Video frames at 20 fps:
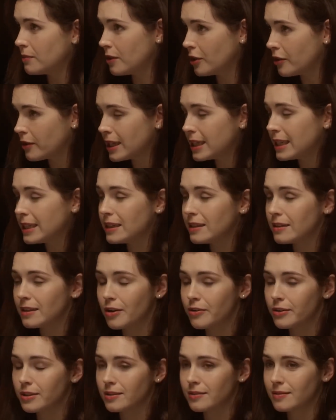You know, clearly
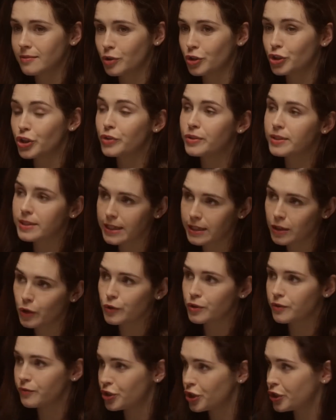you don't see
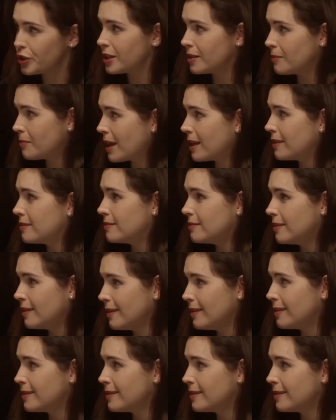lots of junior men